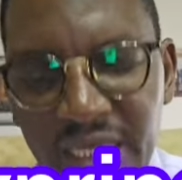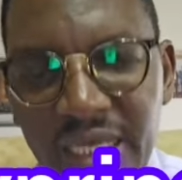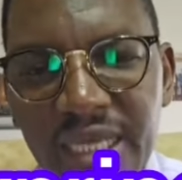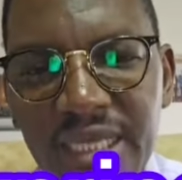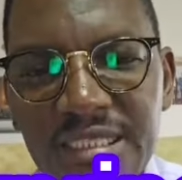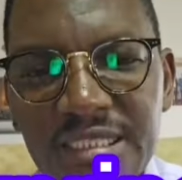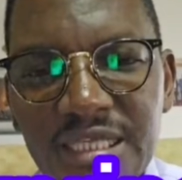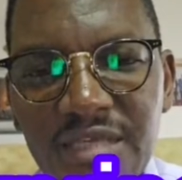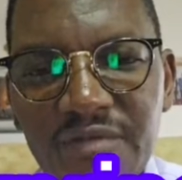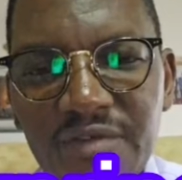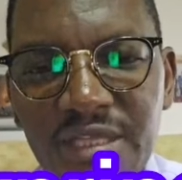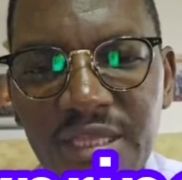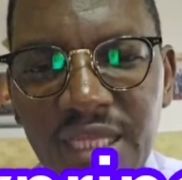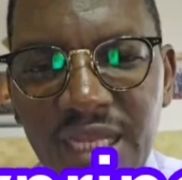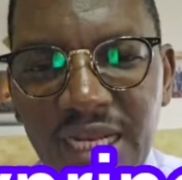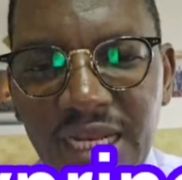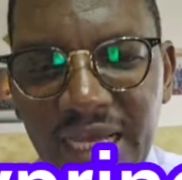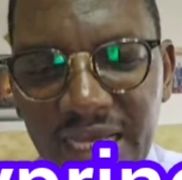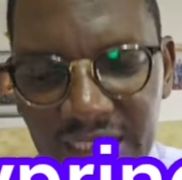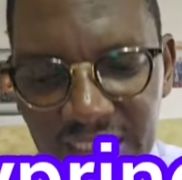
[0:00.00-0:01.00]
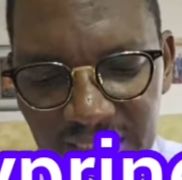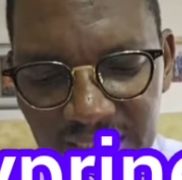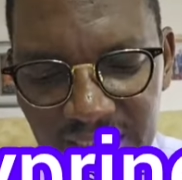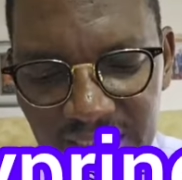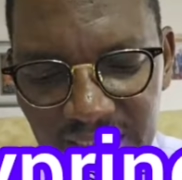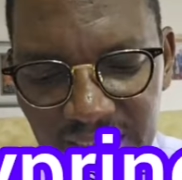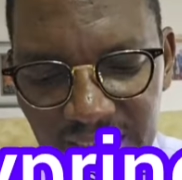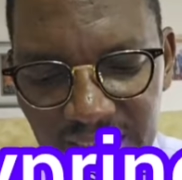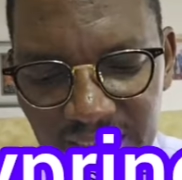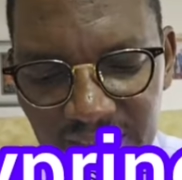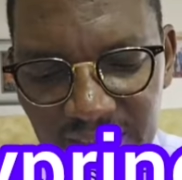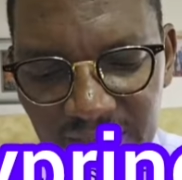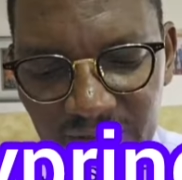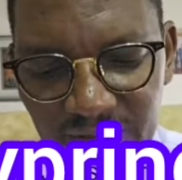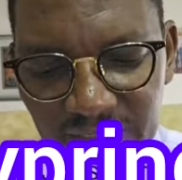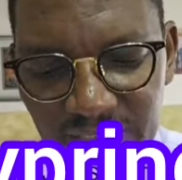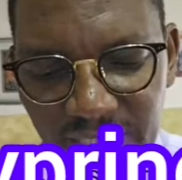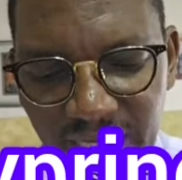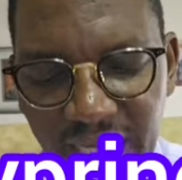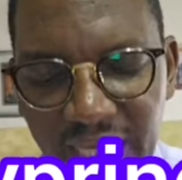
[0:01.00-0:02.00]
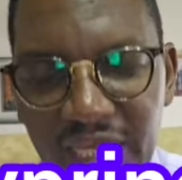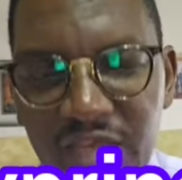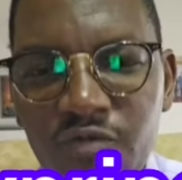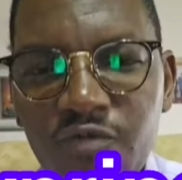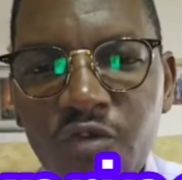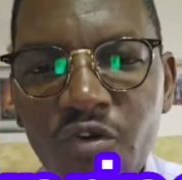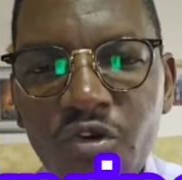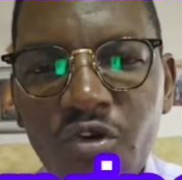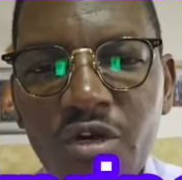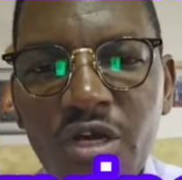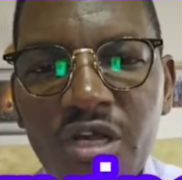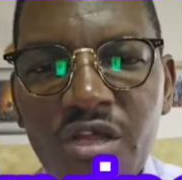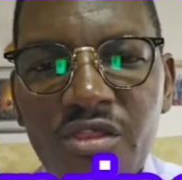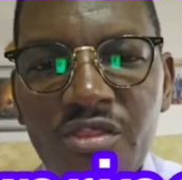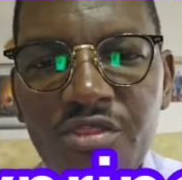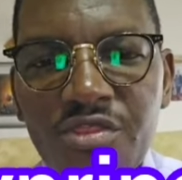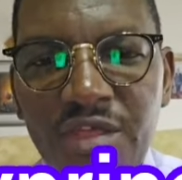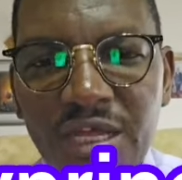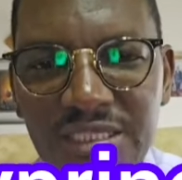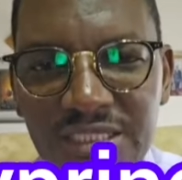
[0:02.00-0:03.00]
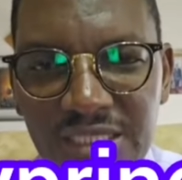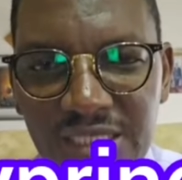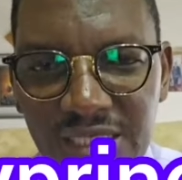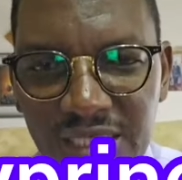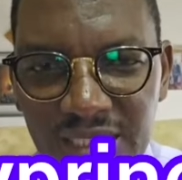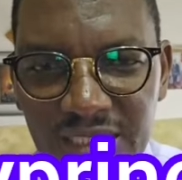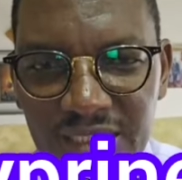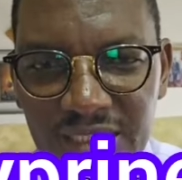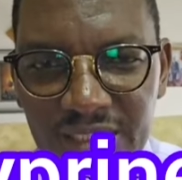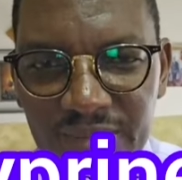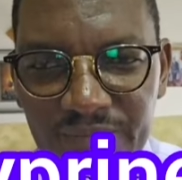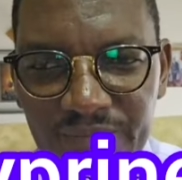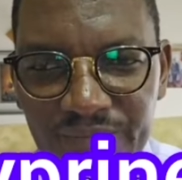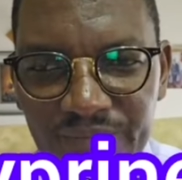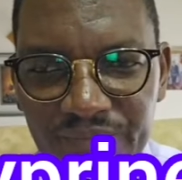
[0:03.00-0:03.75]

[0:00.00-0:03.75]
is giving the land JKA for 30 years.